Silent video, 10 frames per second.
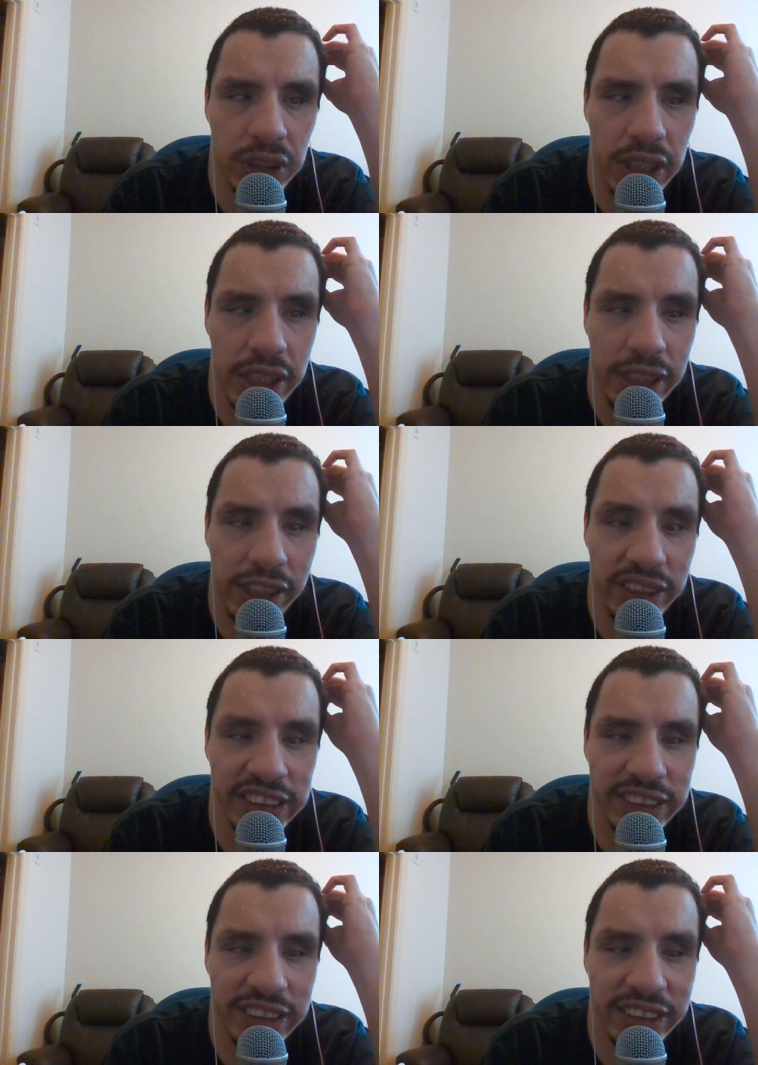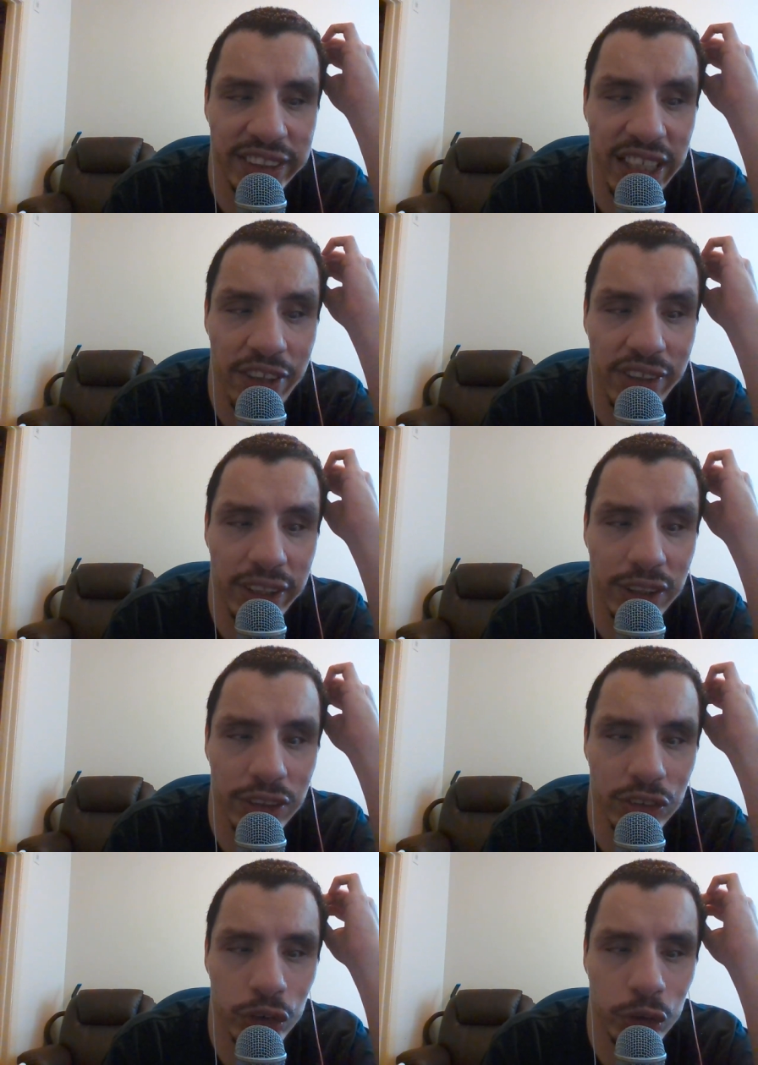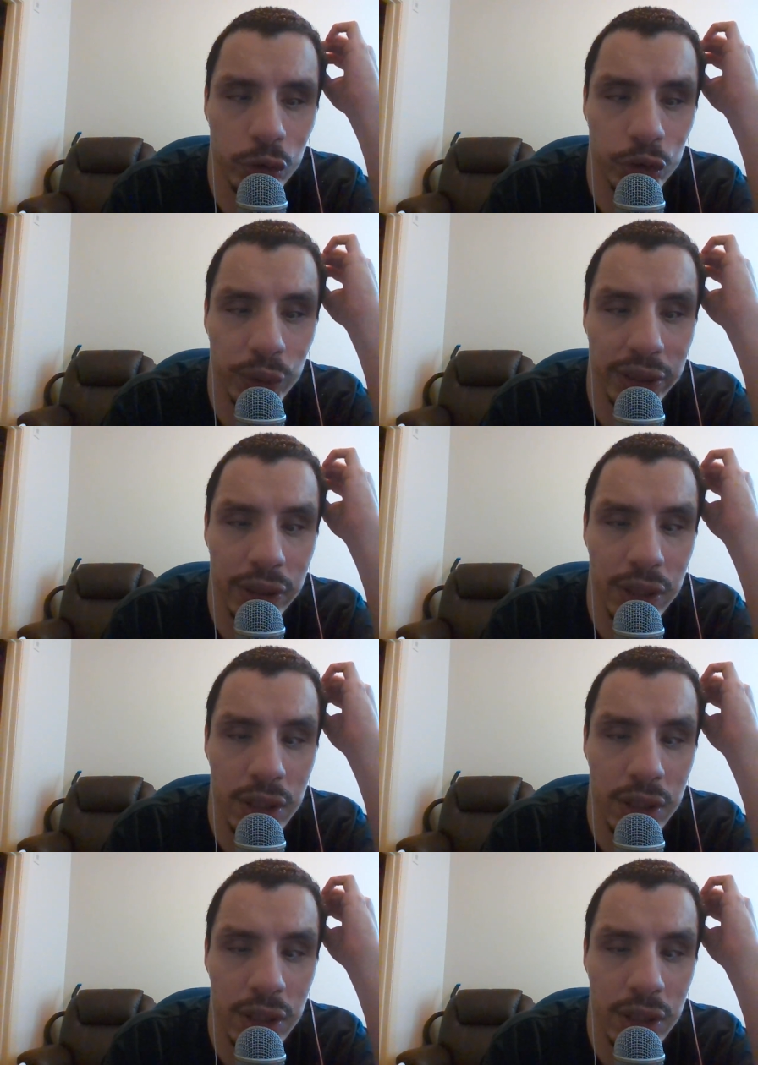Achilles tendon lengthening surgery.